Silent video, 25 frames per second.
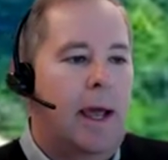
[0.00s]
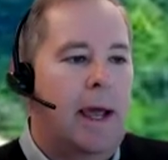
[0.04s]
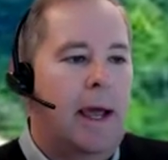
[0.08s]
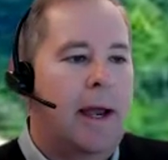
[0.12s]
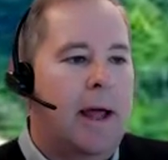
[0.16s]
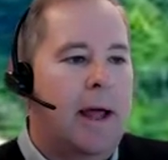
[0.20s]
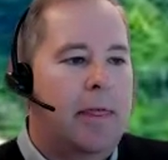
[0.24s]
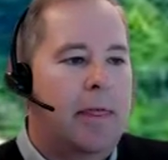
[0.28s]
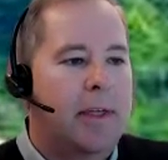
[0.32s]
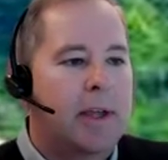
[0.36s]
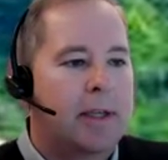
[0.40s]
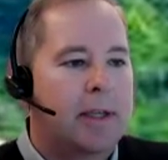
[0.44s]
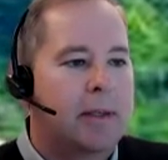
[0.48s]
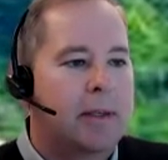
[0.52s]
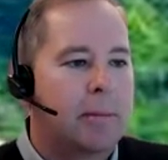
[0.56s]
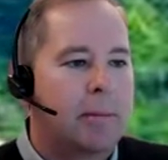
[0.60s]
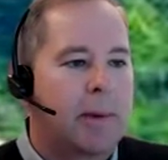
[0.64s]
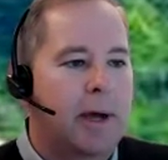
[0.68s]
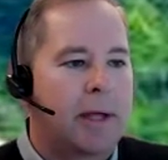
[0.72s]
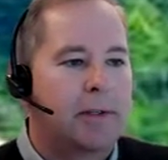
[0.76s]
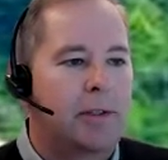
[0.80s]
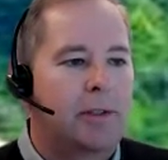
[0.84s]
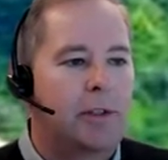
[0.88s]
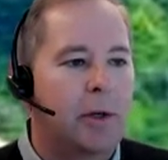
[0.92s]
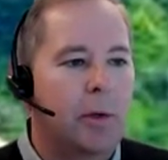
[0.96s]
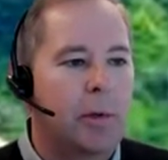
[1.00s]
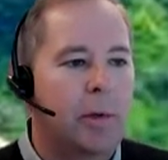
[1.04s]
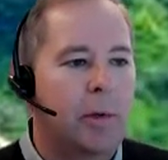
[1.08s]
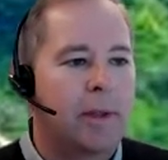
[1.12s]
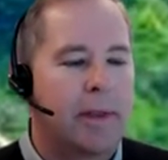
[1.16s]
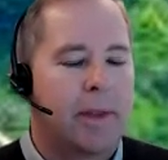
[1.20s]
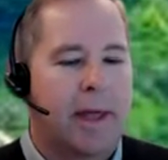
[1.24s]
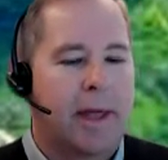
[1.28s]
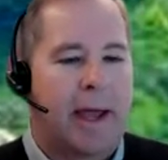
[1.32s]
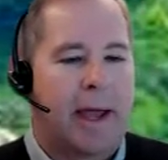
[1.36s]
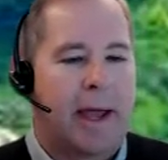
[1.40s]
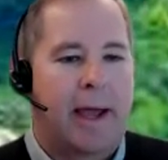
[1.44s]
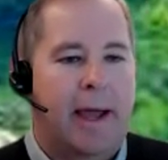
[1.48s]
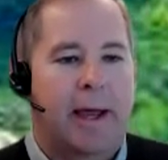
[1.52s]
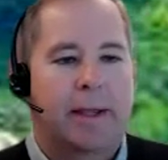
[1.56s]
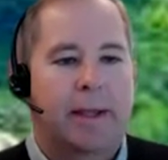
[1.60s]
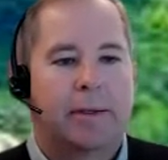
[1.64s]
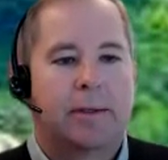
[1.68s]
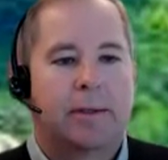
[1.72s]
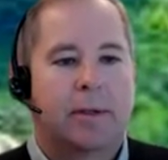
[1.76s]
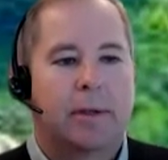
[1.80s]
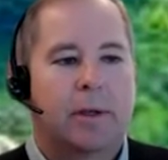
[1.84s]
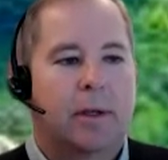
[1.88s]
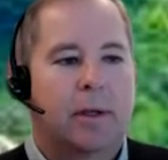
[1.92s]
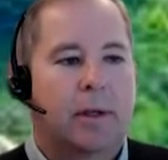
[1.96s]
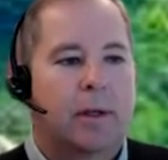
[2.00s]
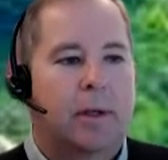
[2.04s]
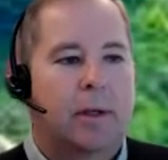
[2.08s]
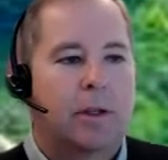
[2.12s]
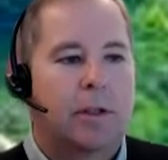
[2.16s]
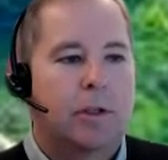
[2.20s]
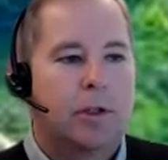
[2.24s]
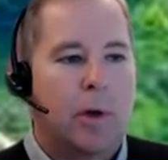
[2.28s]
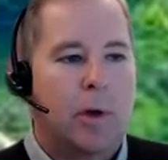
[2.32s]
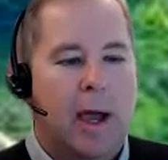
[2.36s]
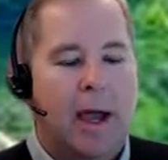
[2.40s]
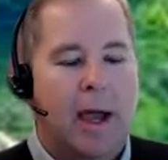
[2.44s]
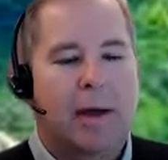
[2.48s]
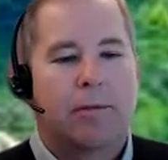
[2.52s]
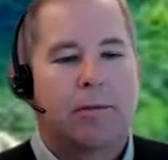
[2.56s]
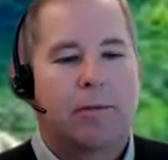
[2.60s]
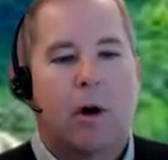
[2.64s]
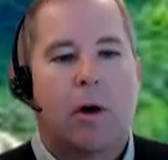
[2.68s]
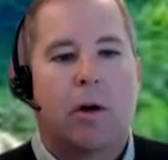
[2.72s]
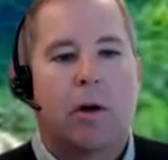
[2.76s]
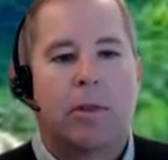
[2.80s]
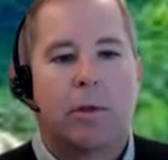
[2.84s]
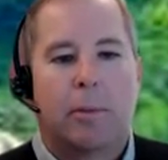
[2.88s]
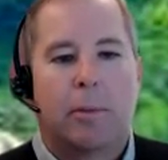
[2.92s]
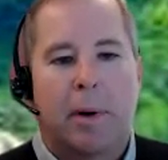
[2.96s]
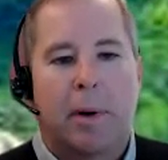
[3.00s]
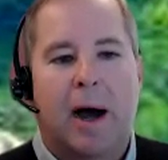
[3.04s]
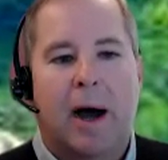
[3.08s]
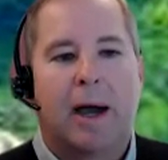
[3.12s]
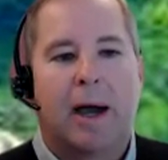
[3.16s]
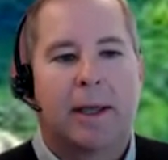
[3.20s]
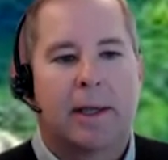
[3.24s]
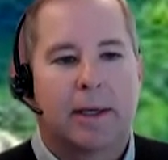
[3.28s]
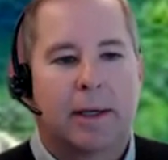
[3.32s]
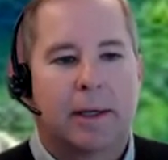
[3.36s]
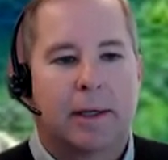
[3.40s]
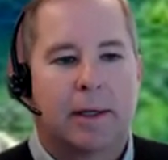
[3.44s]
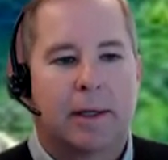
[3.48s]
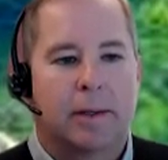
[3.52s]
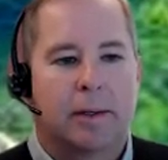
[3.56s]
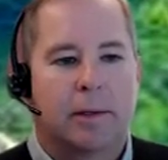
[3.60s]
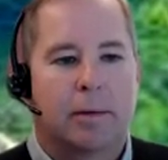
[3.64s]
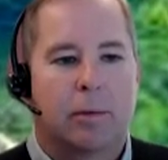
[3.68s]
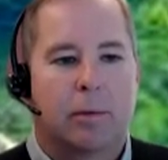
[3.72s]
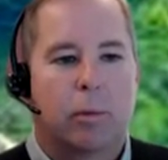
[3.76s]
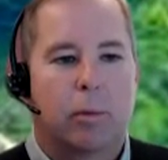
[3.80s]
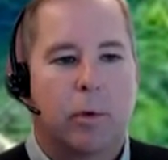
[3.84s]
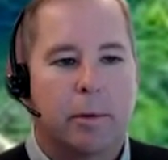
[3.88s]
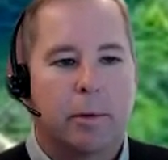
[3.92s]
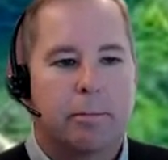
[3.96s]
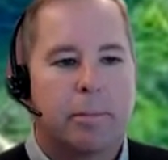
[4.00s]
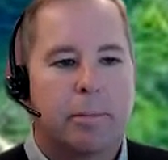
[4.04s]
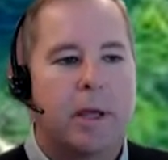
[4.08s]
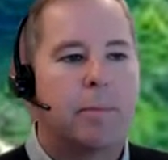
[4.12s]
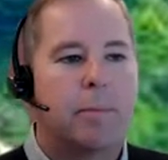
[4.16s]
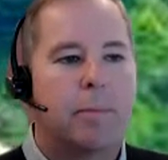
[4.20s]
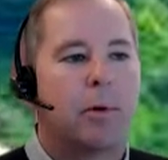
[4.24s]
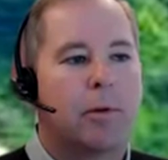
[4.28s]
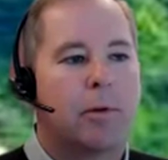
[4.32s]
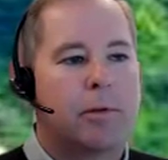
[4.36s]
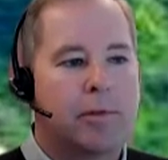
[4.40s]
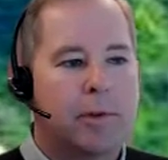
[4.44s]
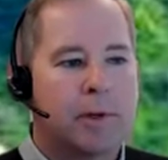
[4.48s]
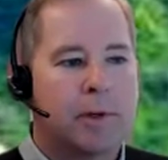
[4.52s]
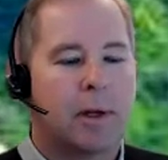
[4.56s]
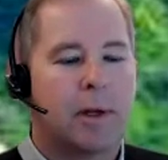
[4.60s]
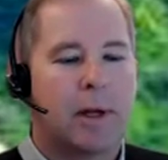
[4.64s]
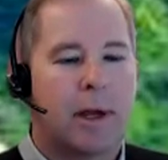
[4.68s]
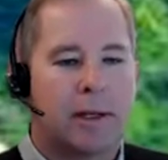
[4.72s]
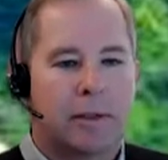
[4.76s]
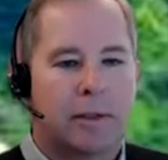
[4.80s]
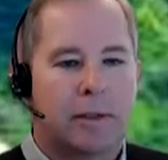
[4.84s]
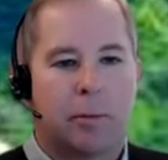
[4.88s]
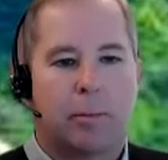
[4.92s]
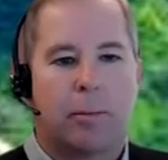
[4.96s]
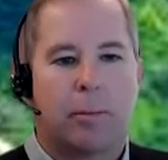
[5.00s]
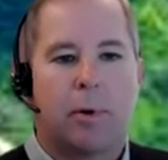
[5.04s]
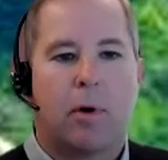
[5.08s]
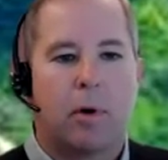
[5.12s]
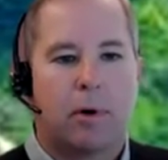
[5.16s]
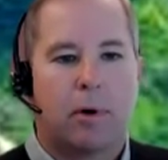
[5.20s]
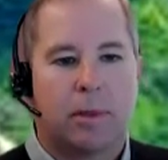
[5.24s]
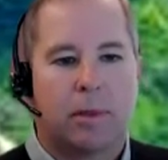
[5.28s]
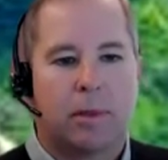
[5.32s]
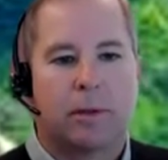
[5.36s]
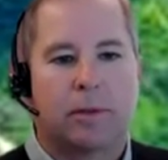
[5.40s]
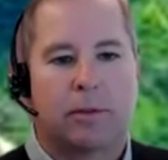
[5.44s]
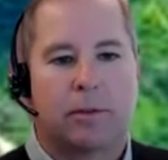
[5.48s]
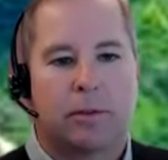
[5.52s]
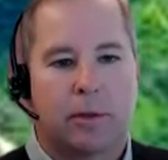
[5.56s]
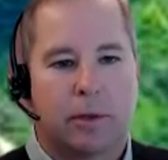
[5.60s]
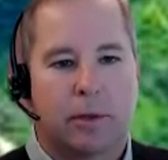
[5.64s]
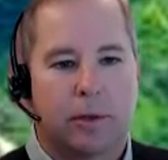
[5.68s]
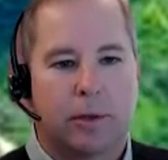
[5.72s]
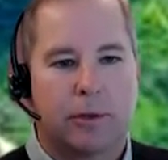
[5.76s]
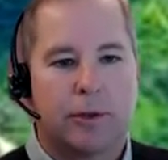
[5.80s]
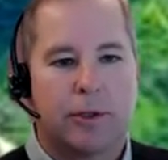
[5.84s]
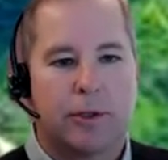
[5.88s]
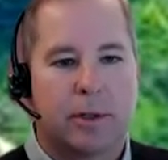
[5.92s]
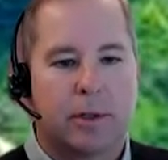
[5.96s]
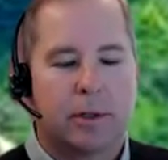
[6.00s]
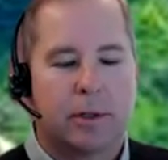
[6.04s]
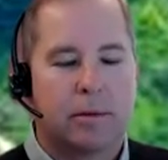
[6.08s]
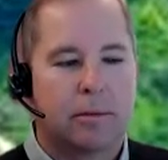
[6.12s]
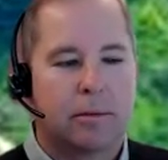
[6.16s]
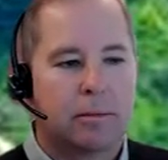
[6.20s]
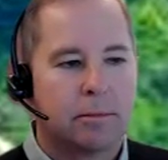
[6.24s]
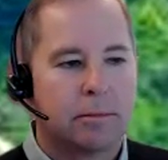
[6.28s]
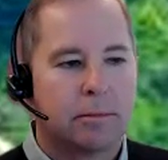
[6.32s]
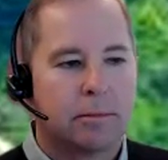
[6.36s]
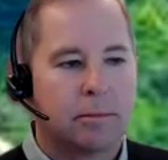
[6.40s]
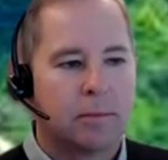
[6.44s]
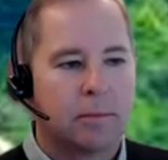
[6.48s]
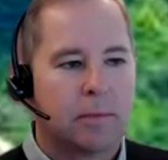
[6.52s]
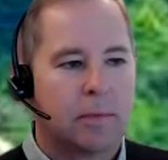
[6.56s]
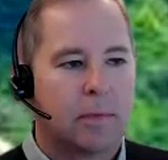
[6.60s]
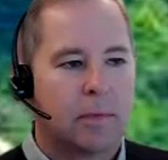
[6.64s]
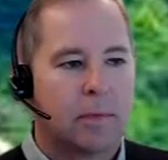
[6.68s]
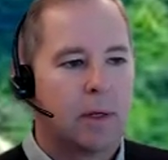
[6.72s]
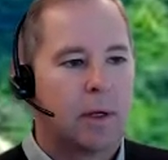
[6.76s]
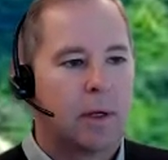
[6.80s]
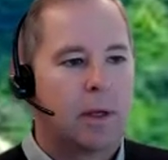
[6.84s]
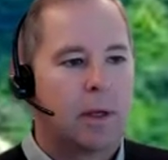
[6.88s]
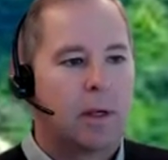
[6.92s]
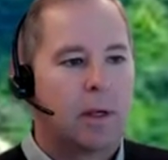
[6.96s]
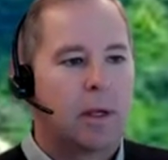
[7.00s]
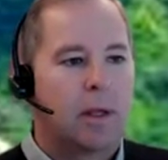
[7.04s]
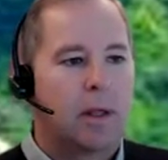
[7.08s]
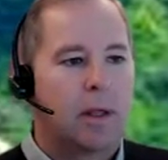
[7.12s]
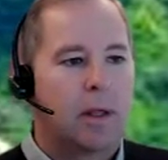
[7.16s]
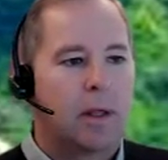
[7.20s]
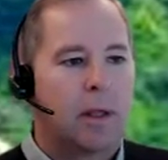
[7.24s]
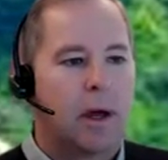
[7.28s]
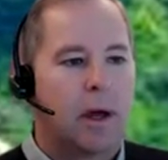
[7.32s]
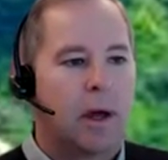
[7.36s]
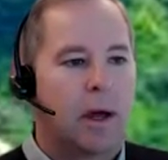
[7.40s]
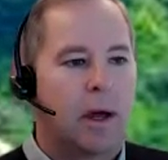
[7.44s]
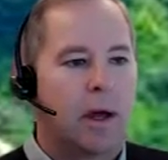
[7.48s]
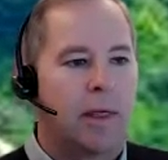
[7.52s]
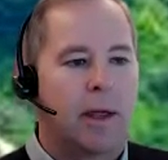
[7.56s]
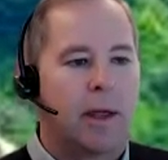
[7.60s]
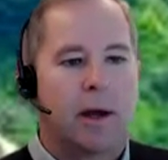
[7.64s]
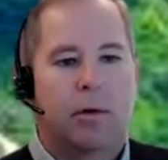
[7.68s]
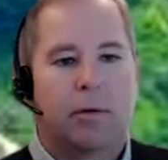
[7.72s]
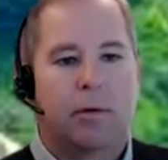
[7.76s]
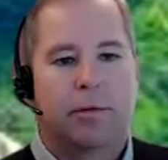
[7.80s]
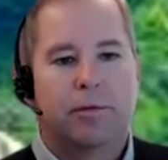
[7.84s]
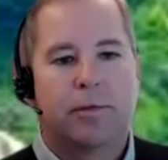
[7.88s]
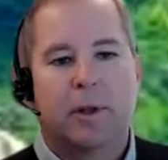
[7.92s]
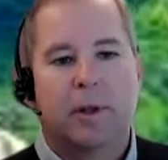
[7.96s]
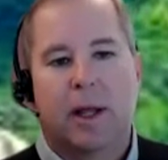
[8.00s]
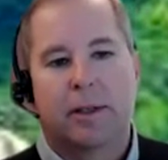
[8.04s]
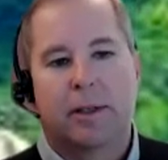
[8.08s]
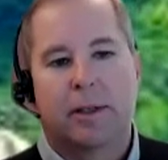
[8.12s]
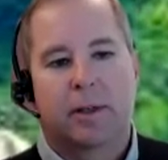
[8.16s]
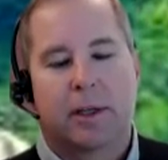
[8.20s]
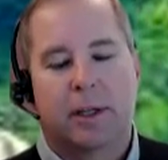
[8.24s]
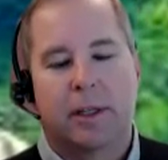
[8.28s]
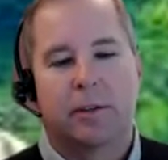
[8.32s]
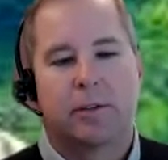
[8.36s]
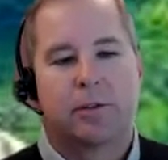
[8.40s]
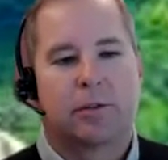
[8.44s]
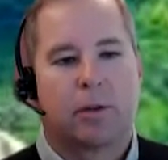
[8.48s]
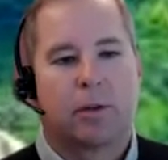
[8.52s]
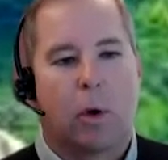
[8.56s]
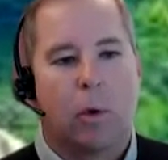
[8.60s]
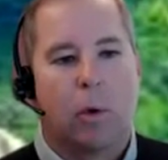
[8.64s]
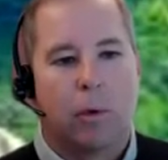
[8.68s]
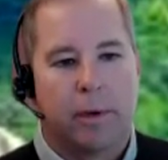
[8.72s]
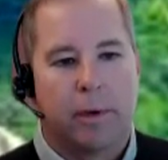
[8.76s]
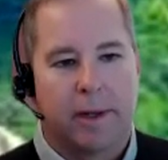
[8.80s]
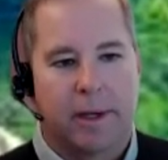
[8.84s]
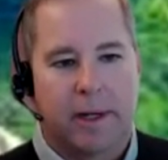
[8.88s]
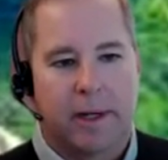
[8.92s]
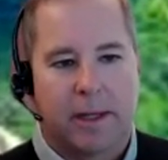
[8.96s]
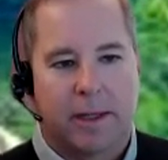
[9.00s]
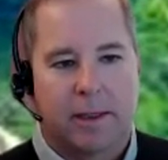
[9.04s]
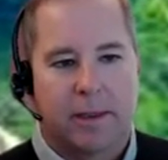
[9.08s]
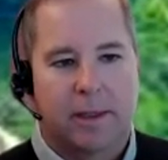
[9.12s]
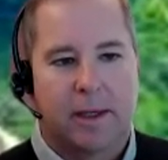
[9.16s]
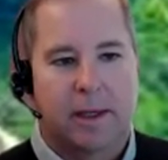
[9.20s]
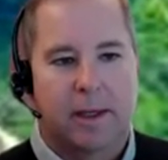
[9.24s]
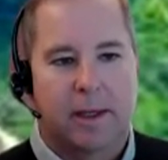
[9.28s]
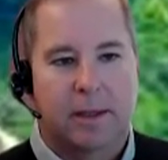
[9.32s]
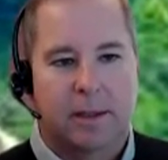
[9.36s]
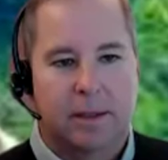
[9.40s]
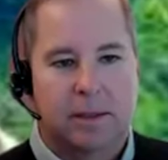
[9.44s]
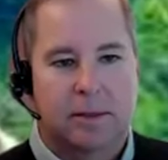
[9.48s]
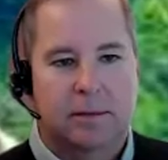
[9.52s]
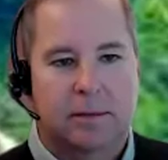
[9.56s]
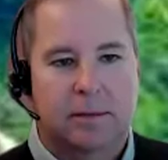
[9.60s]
And I think that by doing that, you have all the buy-in. When people feel like they're part of the solution, they don't feel like they're getting sold anything.